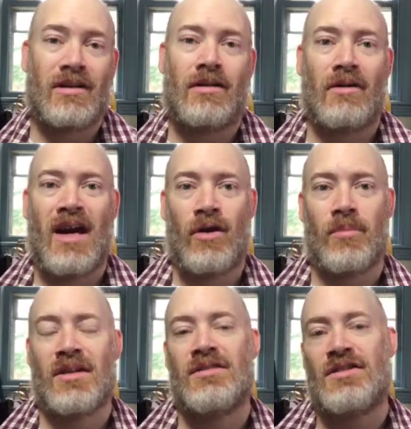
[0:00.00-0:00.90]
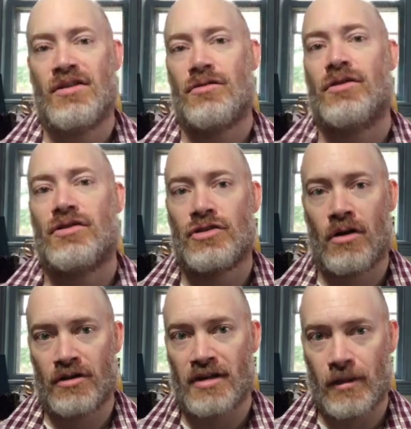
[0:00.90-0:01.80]
It'll help continue to
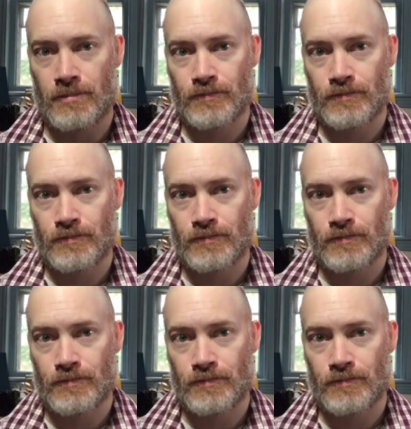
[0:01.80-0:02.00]
charge it.